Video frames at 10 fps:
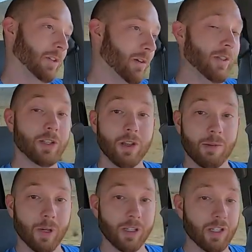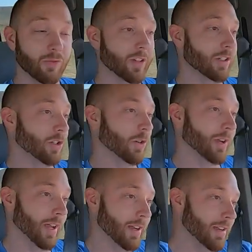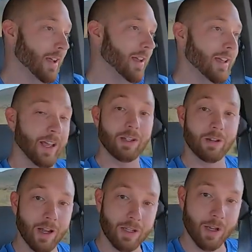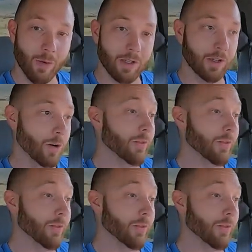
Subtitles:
So that's gonna bring this video to an end, and you guys know what to do.